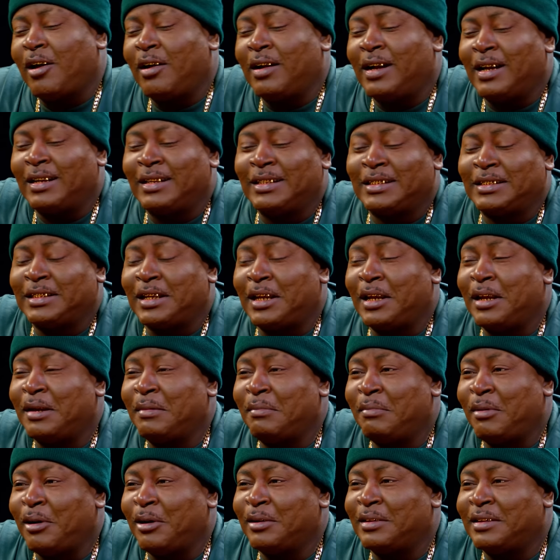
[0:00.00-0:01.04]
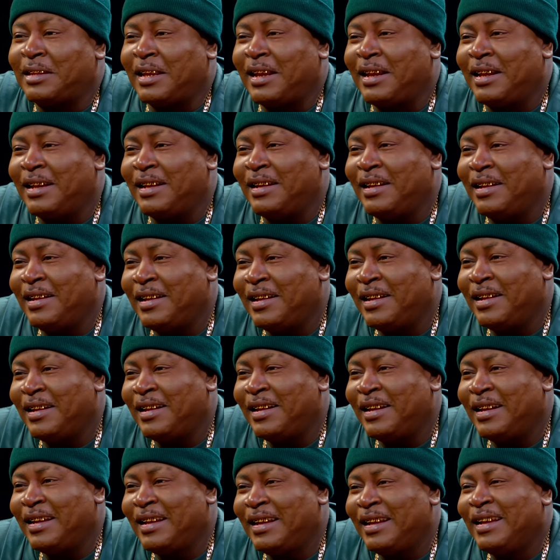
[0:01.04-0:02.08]
all got the same birthday.
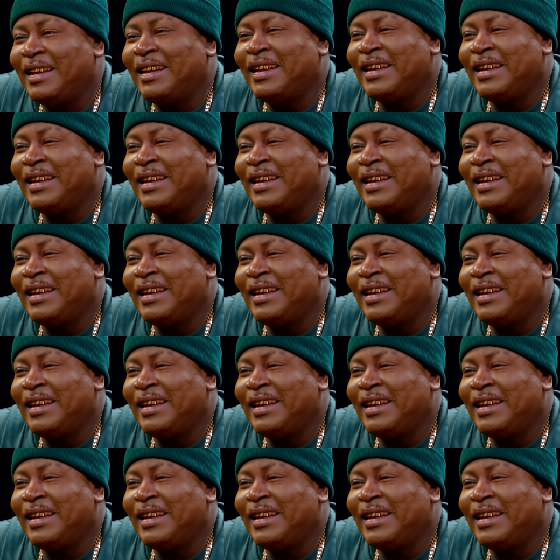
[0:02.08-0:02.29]
Really?